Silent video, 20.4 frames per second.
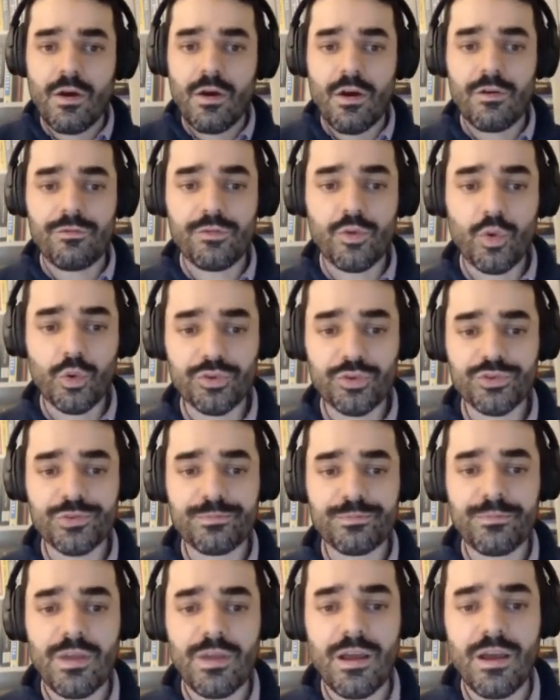Of
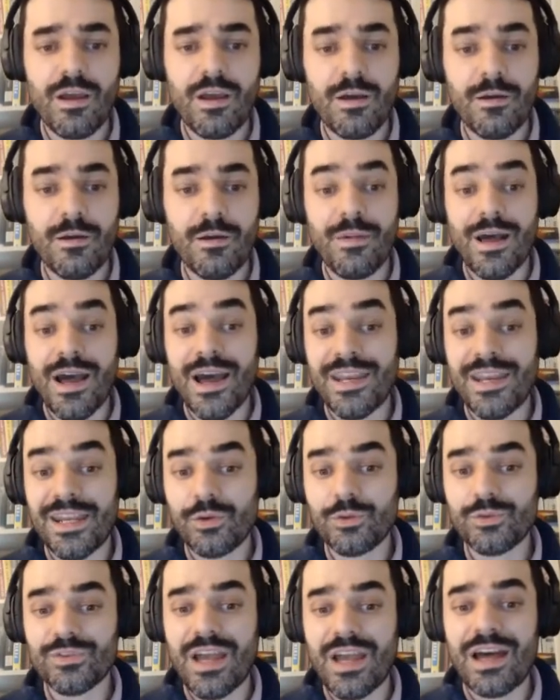course,
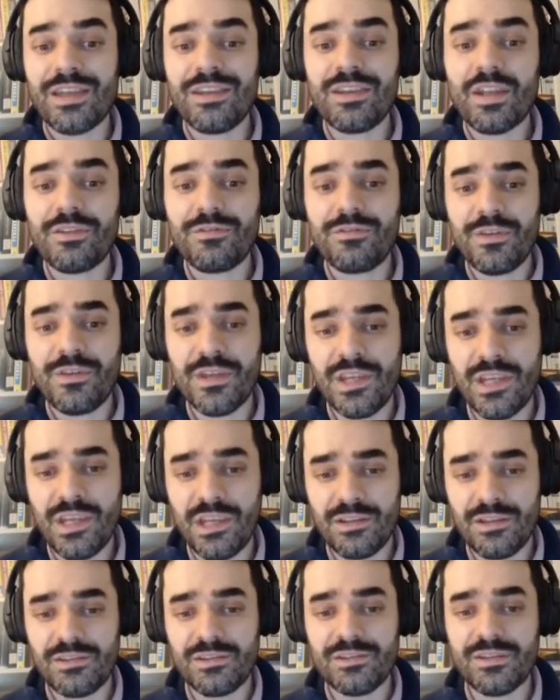attackers are not
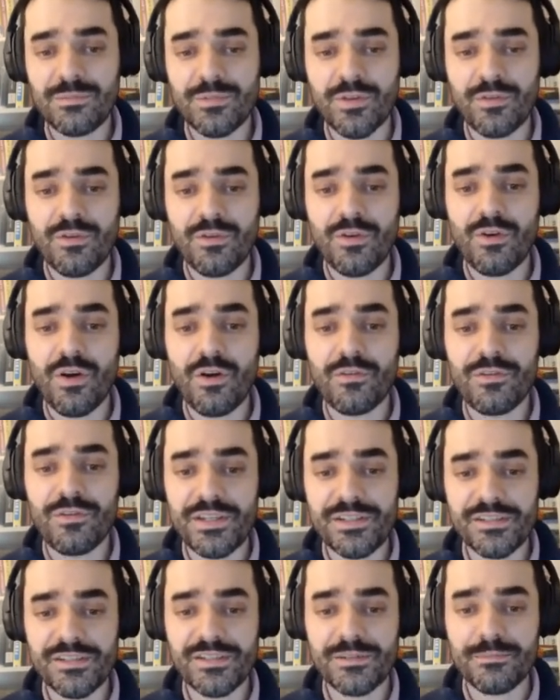thinking in terms of
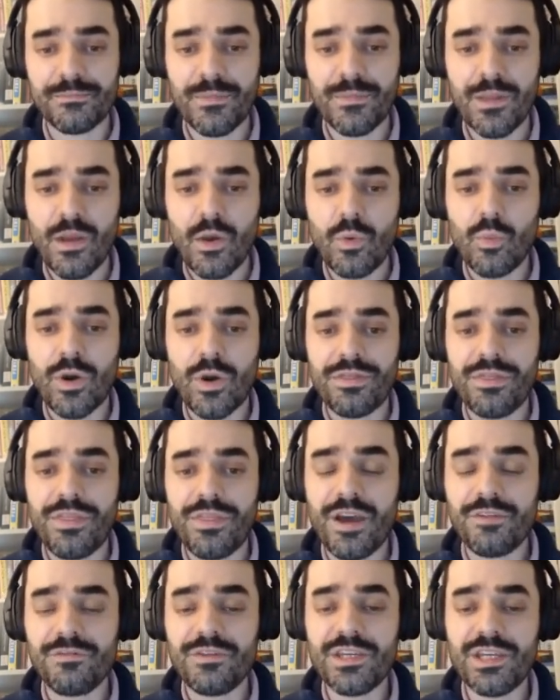lists. What they
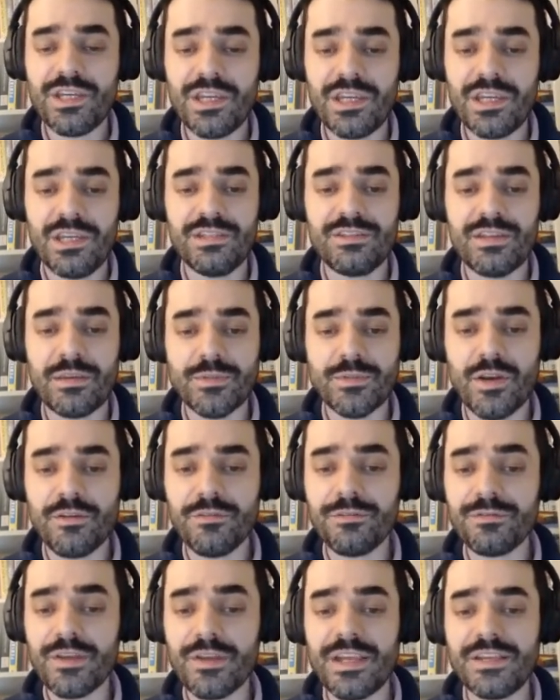are thinking in terms
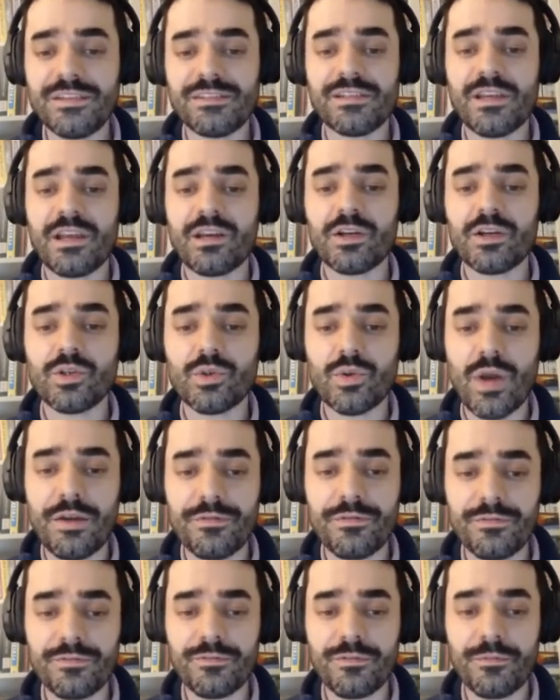of is
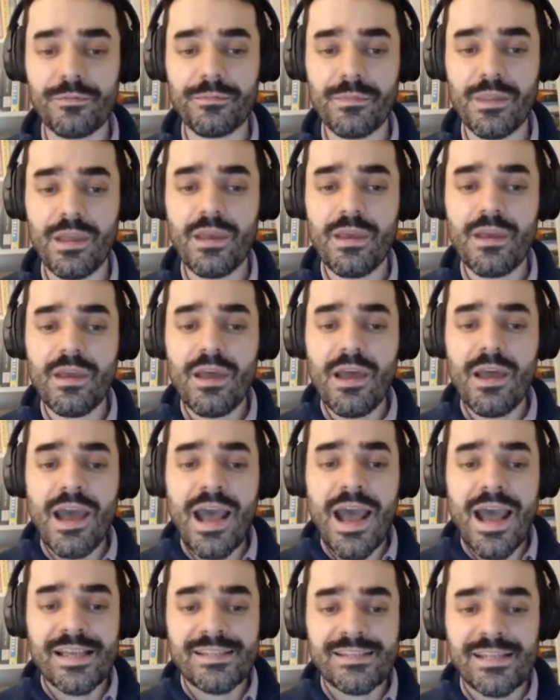graph.
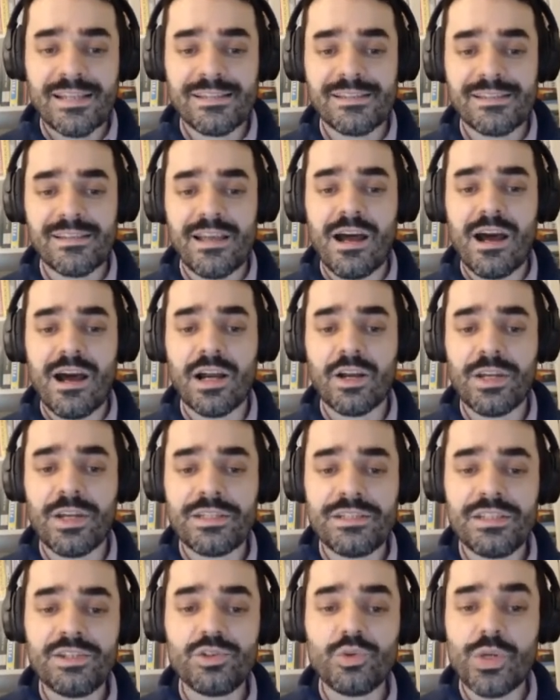Assets are
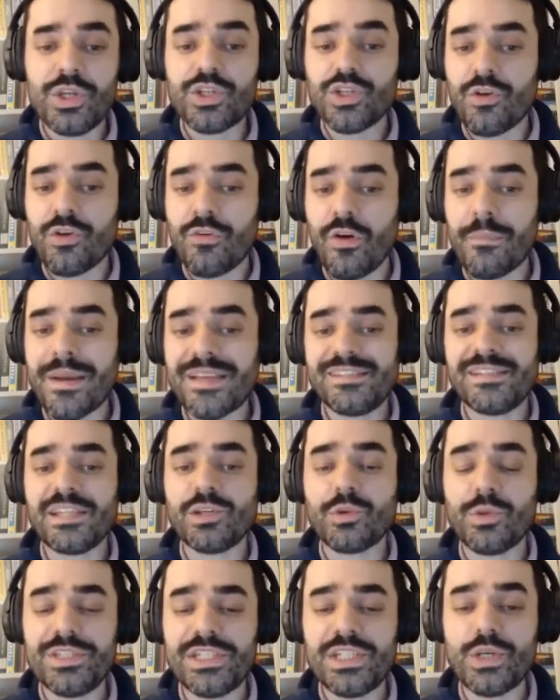connected to each other by
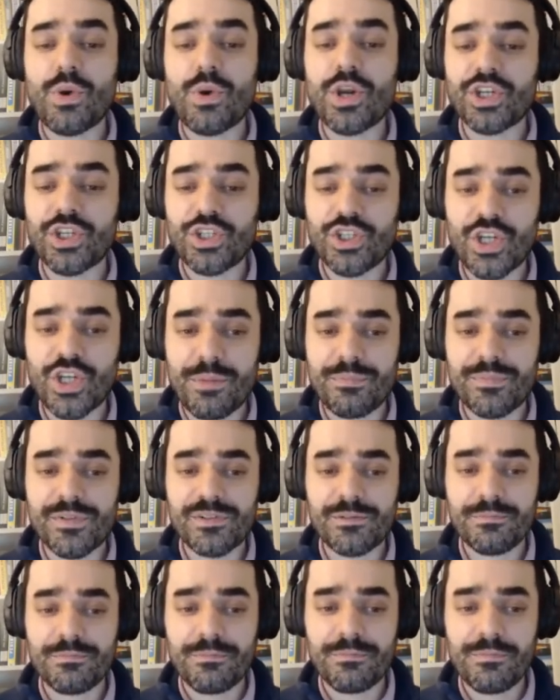security
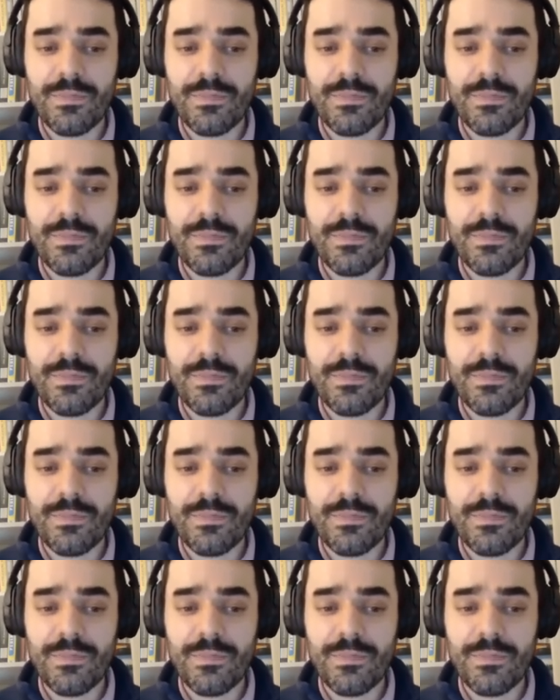relationships.